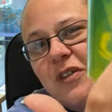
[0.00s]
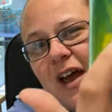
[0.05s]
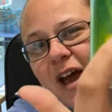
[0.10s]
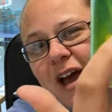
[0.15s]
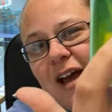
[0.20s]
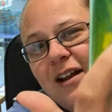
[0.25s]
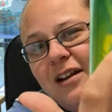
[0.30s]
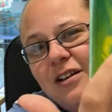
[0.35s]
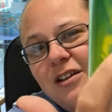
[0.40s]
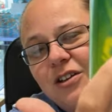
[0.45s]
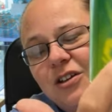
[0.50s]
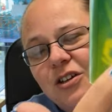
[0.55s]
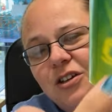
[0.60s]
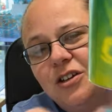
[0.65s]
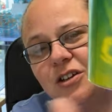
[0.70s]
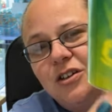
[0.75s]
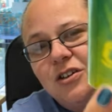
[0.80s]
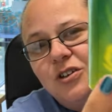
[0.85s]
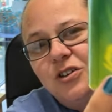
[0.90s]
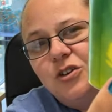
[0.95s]
that
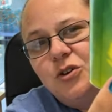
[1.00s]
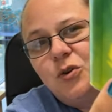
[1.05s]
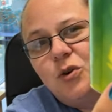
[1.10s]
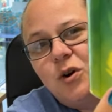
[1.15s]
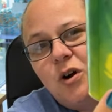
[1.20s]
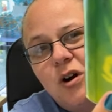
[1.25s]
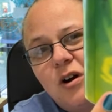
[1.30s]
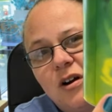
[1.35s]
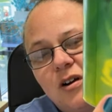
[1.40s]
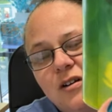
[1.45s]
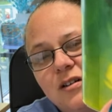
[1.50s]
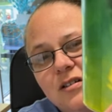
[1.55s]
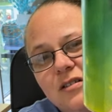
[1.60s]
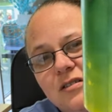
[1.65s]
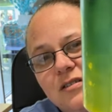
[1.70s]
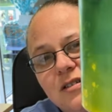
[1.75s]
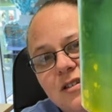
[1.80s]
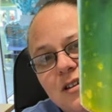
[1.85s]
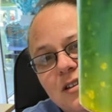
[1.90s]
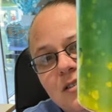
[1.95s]
your
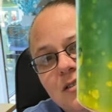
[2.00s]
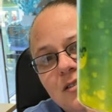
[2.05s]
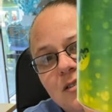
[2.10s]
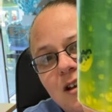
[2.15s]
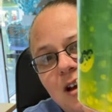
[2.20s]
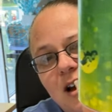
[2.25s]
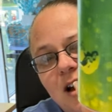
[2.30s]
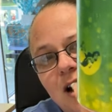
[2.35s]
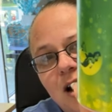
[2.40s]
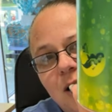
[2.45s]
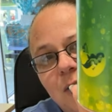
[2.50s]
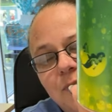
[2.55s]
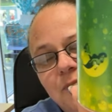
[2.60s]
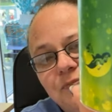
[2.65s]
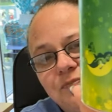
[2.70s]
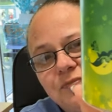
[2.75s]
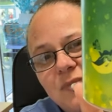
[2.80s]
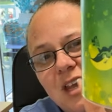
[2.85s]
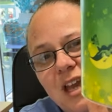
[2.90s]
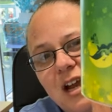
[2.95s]
um,
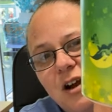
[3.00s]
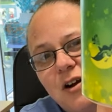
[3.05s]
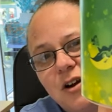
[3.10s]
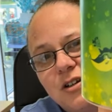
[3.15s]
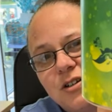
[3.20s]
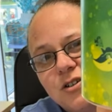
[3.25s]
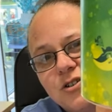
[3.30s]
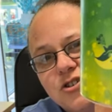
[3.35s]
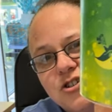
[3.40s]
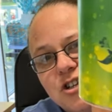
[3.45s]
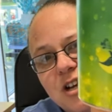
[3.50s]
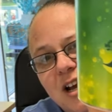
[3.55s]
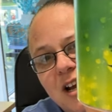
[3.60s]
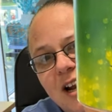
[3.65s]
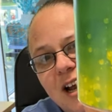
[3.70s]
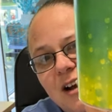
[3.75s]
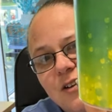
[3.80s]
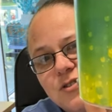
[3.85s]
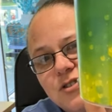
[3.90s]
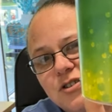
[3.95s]
characters
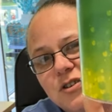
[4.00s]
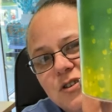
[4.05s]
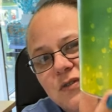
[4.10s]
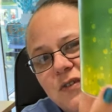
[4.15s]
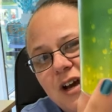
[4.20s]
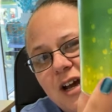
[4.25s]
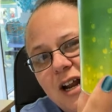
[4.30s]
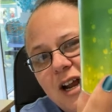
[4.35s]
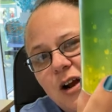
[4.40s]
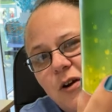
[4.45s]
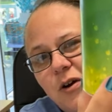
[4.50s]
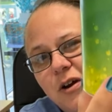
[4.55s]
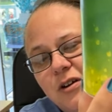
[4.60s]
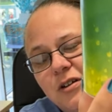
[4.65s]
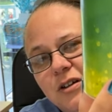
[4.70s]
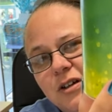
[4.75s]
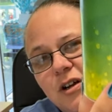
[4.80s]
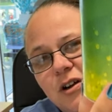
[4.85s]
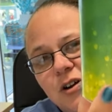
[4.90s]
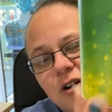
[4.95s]
shine out. So you've got
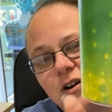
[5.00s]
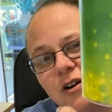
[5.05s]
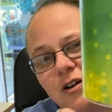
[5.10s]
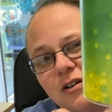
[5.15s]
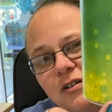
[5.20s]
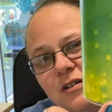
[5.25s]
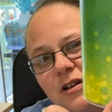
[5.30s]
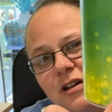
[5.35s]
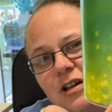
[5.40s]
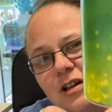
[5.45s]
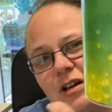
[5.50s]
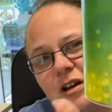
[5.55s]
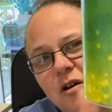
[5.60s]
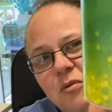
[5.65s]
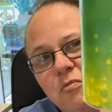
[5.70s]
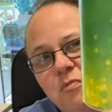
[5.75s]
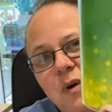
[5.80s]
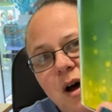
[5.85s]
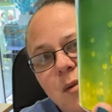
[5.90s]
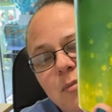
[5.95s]
Ariel in her
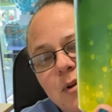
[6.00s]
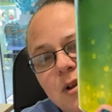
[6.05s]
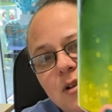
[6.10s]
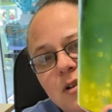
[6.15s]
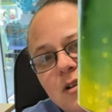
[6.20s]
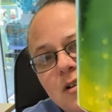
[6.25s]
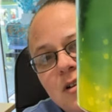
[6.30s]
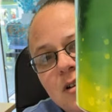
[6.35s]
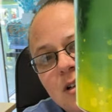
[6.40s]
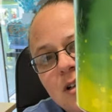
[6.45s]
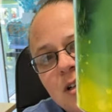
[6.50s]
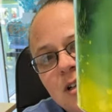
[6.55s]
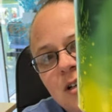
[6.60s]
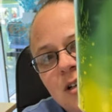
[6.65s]
bubble,